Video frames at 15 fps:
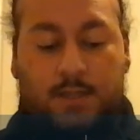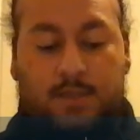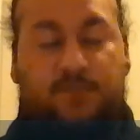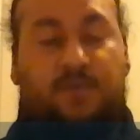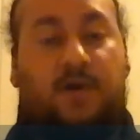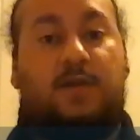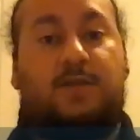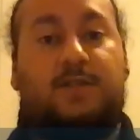
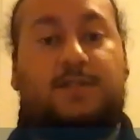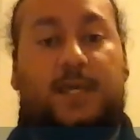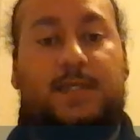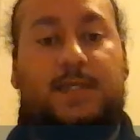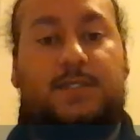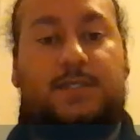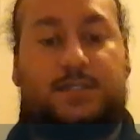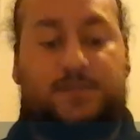The final
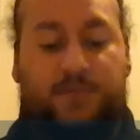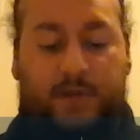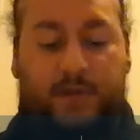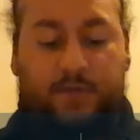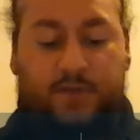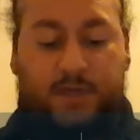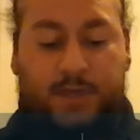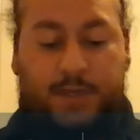stage is
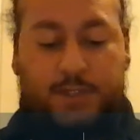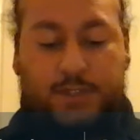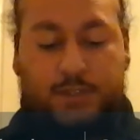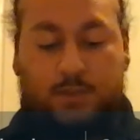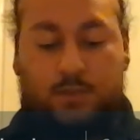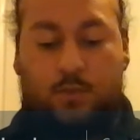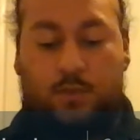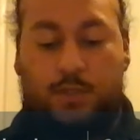verification,